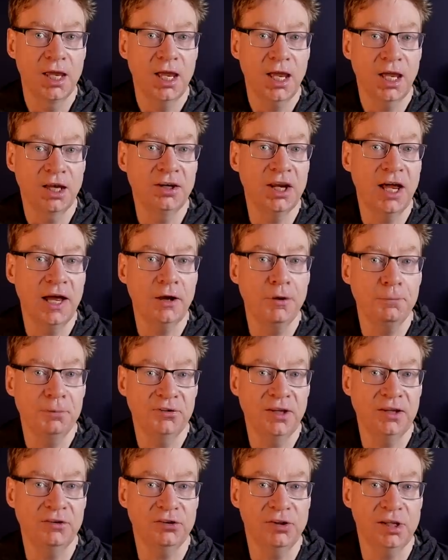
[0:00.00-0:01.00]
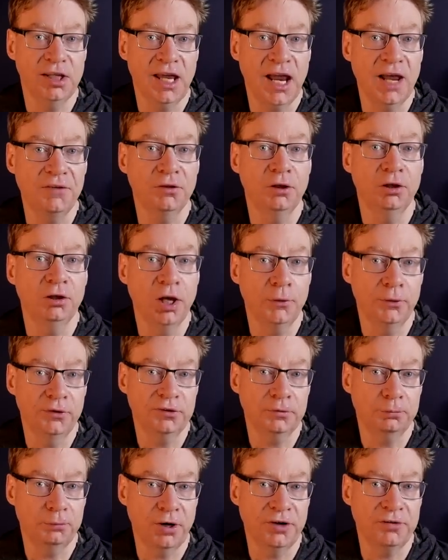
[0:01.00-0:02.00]
and now potentially at the
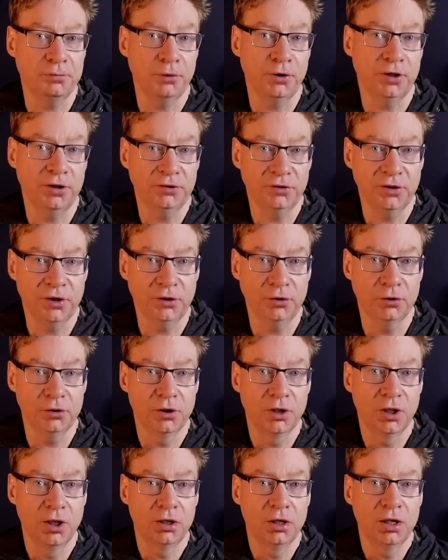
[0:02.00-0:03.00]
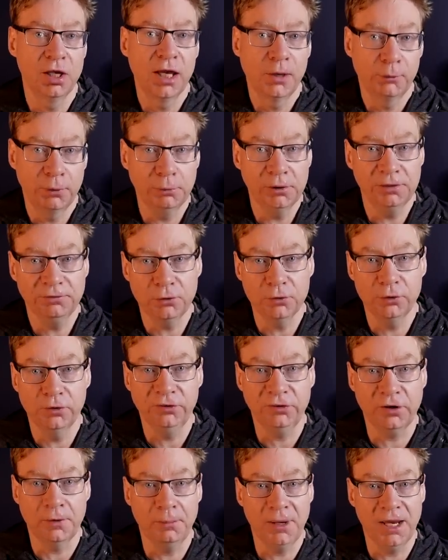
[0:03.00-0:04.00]
lowest price point too. We will of
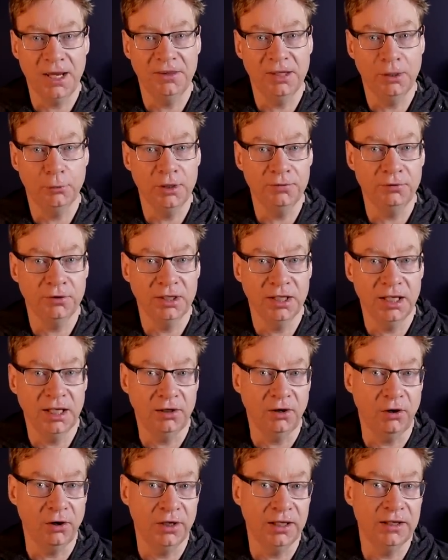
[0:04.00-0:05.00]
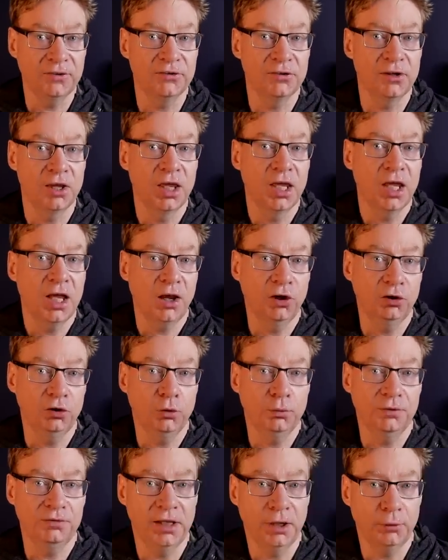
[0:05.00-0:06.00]
course compare the equivalent in ICE
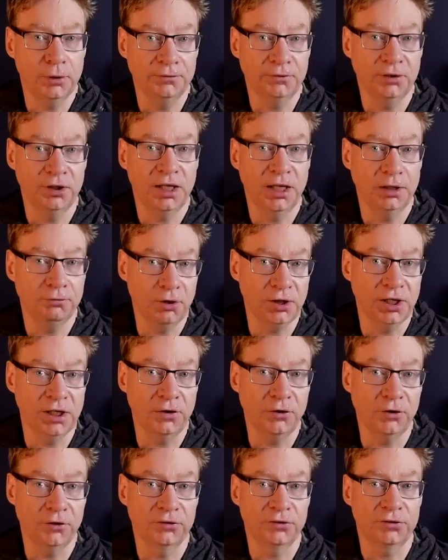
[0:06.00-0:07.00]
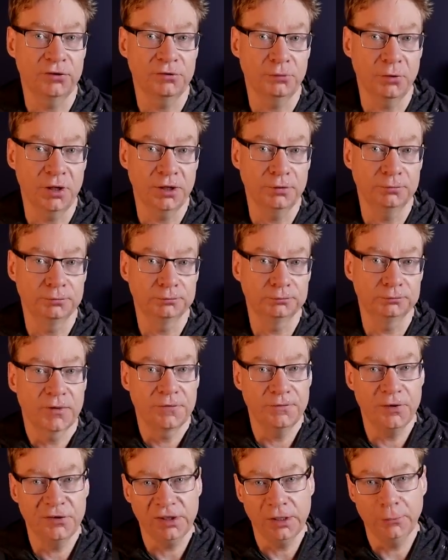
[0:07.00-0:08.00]
along with the equivalent in running costs as well.
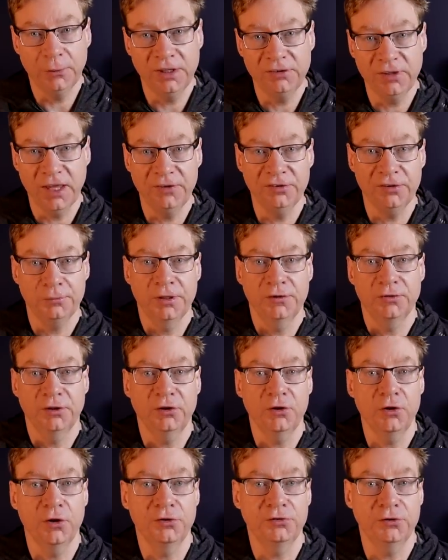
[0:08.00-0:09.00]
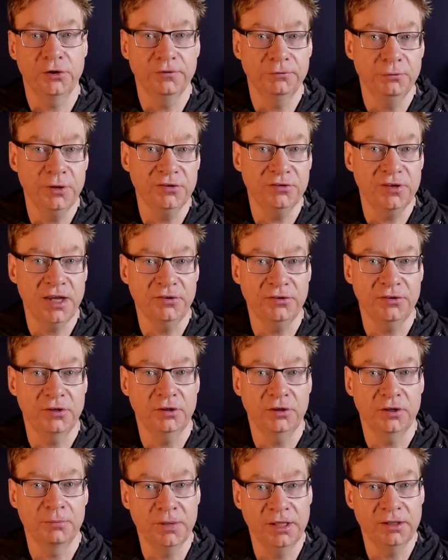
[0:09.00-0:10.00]
Firstly, we need to estimate the cost of which Tesla
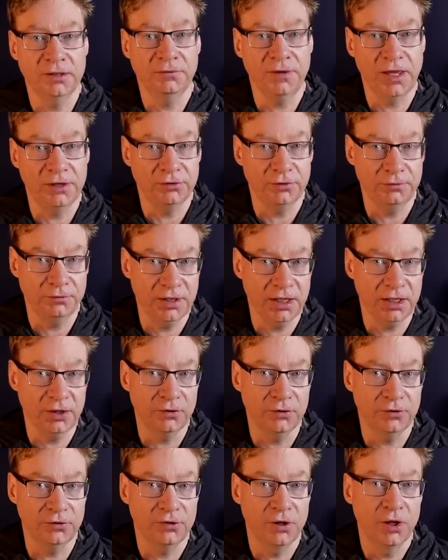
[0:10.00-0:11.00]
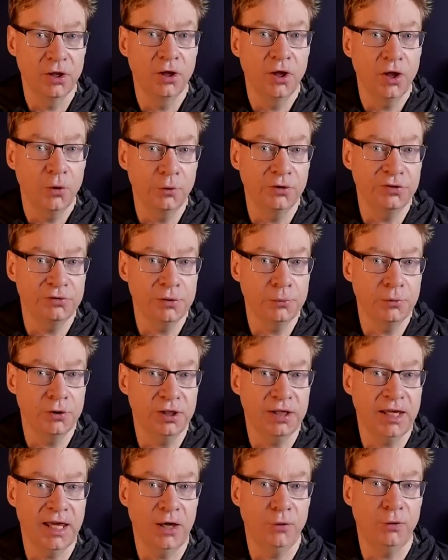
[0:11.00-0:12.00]
can manufacture vehicles. Once we
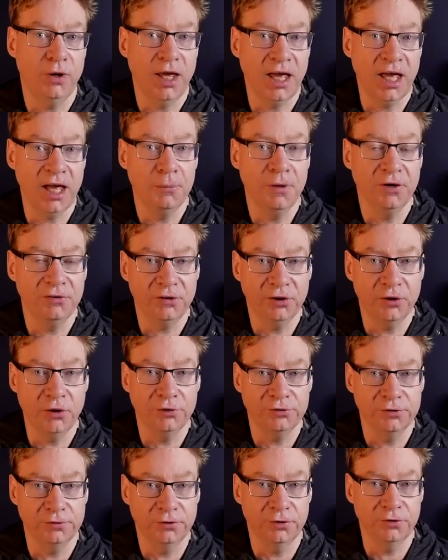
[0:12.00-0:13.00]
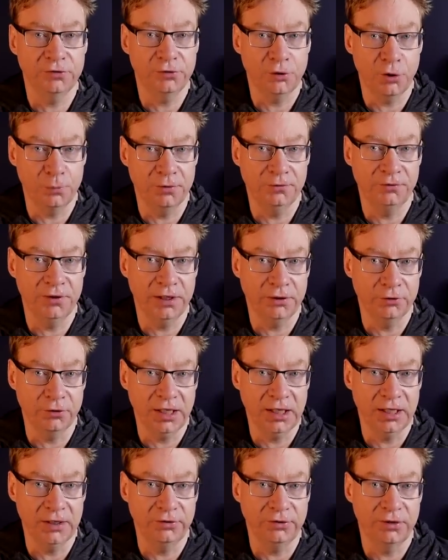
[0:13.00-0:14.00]
work out how much the cost of goods sold per vehicle
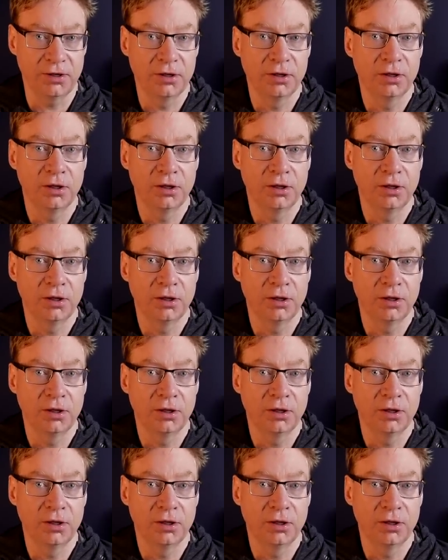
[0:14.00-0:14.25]
is,